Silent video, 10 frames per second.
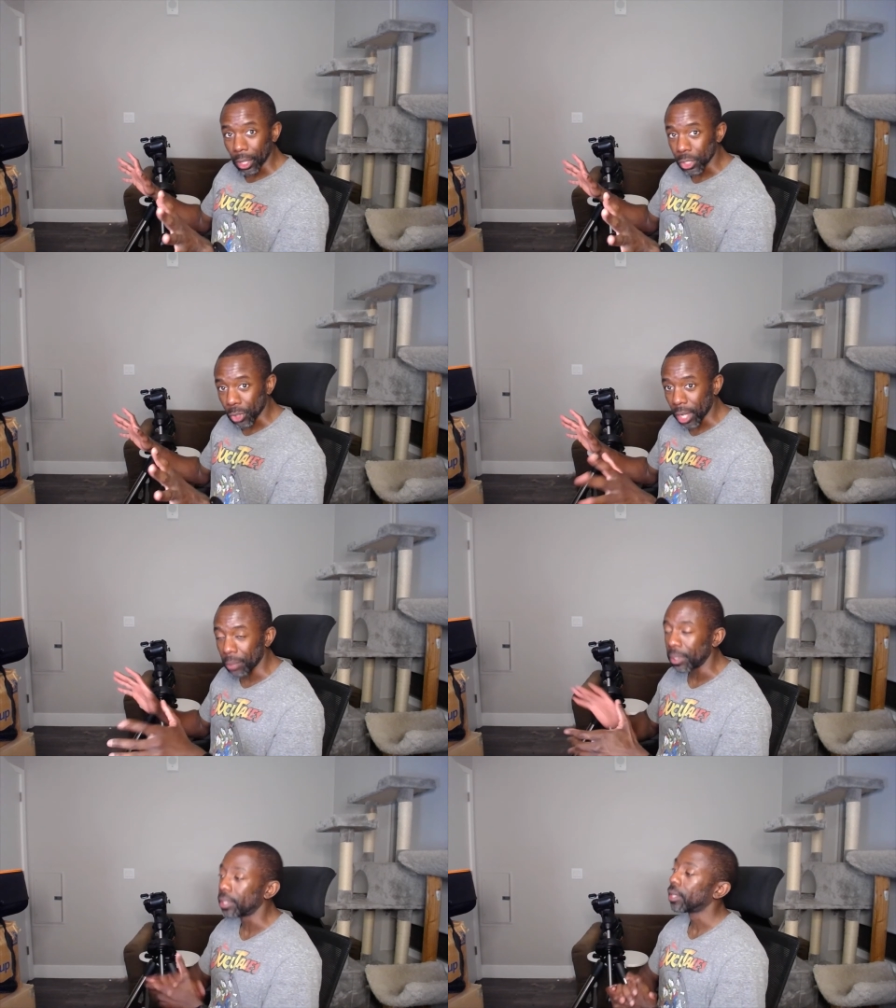
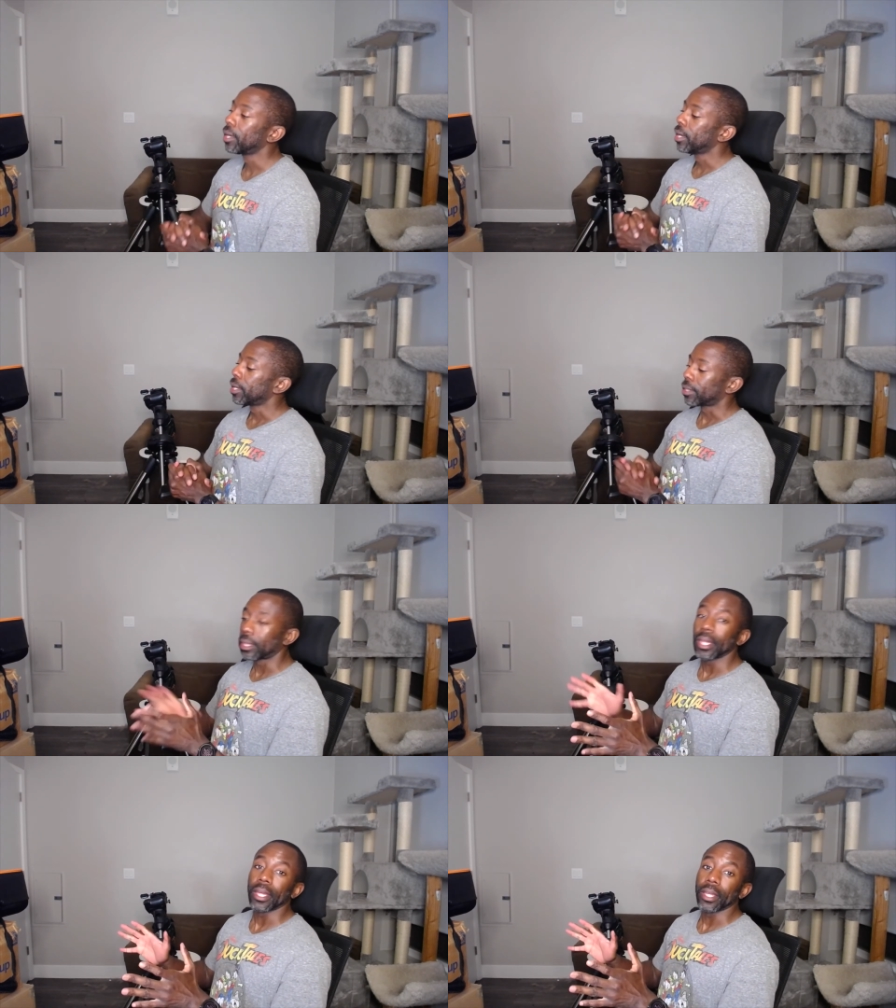astronomy,
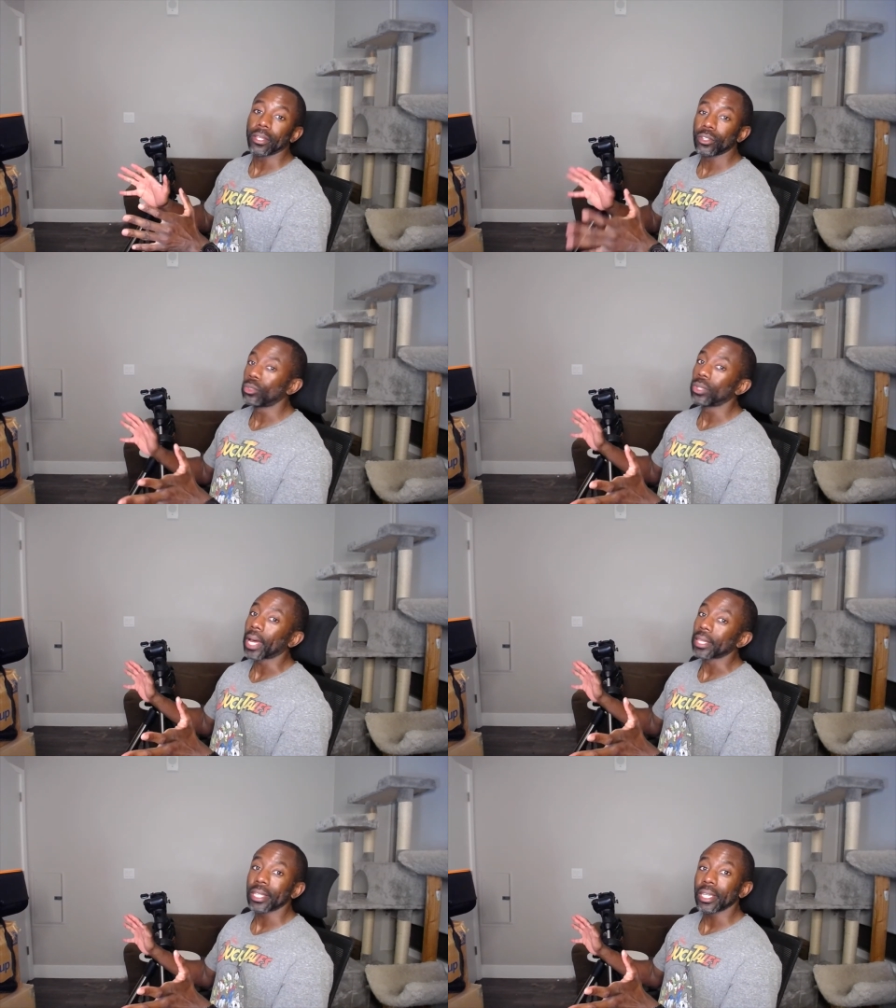then you do
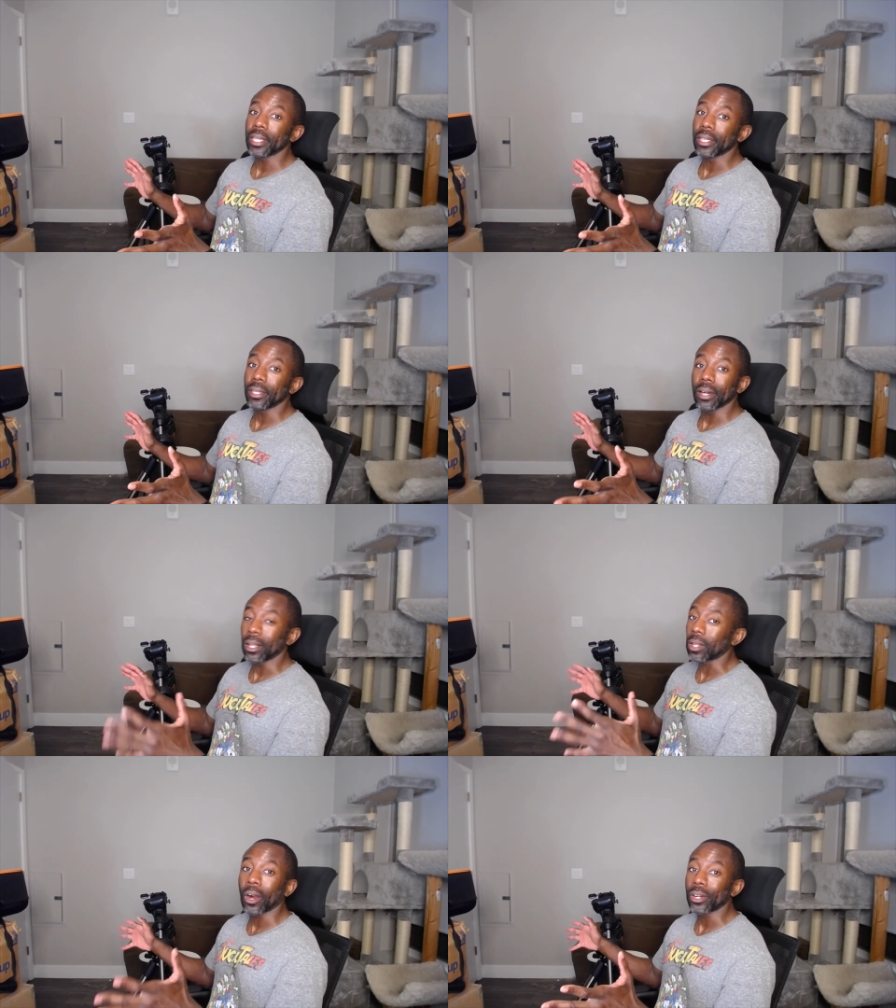not need a
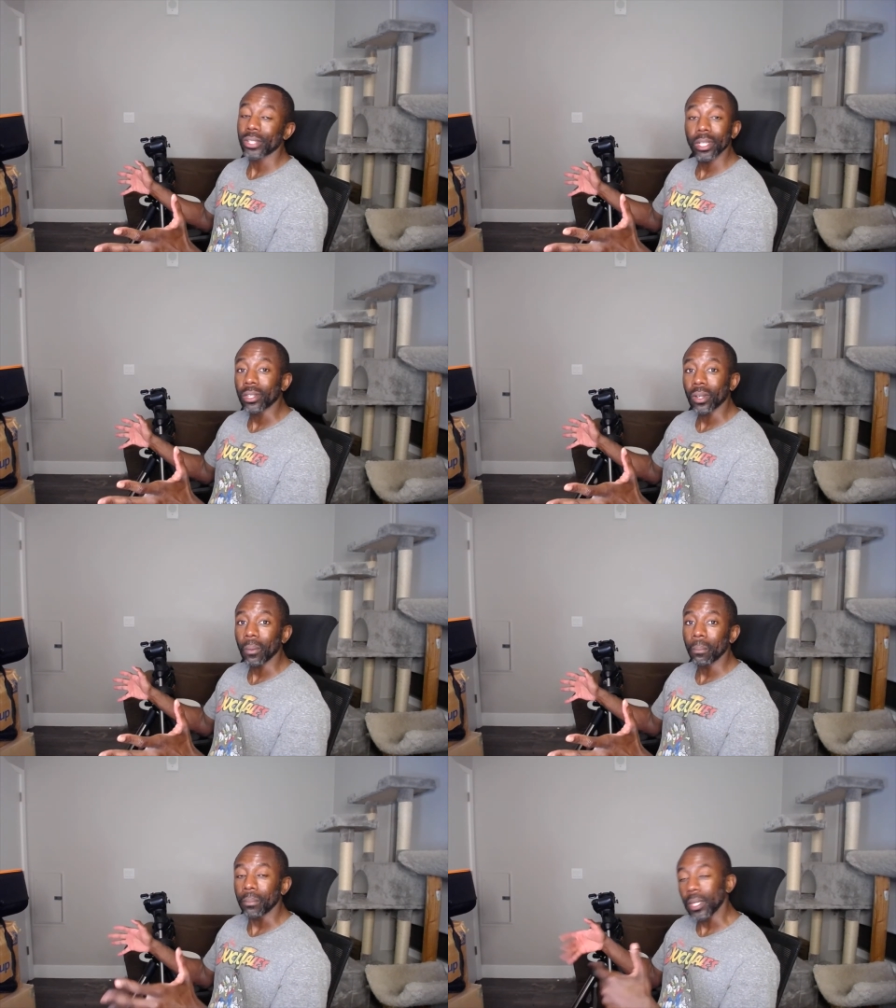large
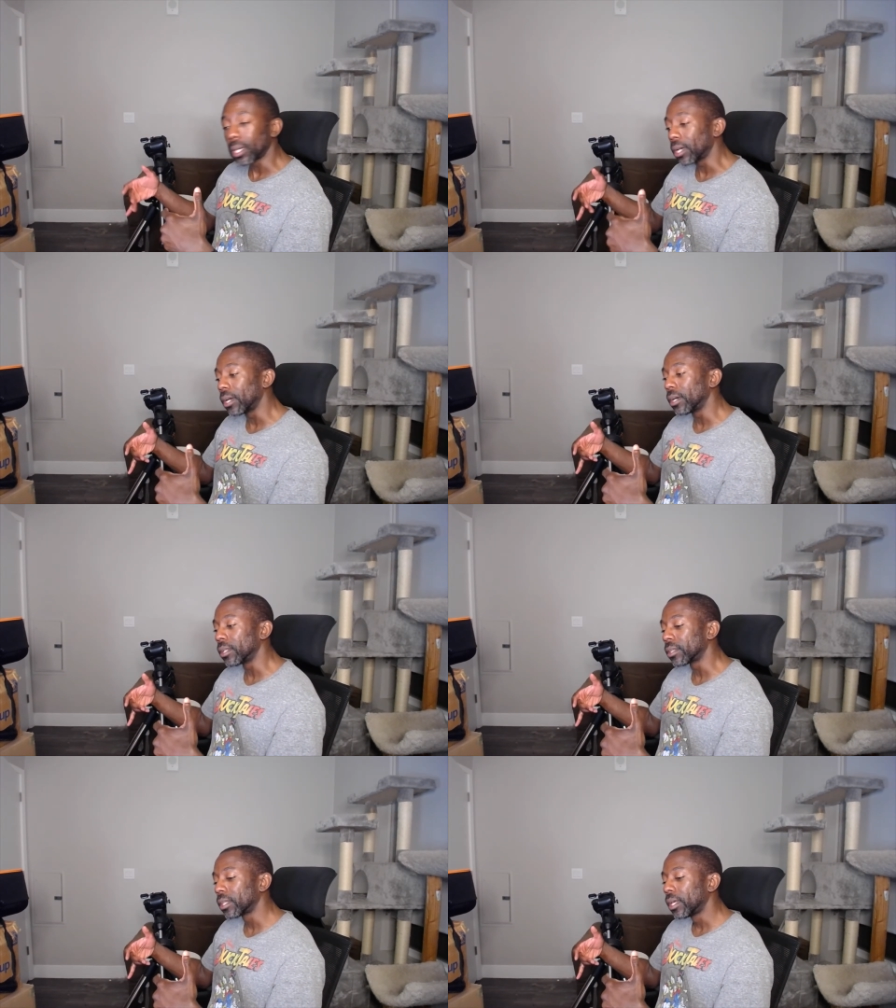telescope because